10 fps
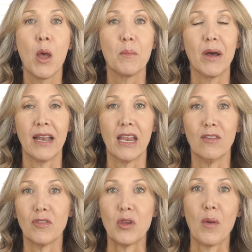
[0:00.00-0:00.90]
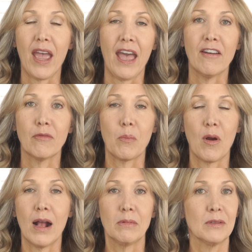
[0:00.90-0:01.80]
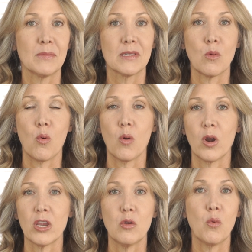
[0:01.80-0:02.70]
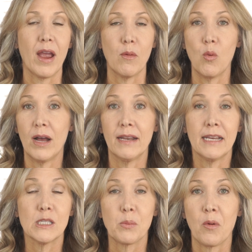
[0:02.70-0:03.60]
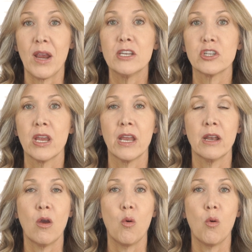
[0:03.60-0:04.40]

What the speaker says: But if you have problems, or you want inspiration,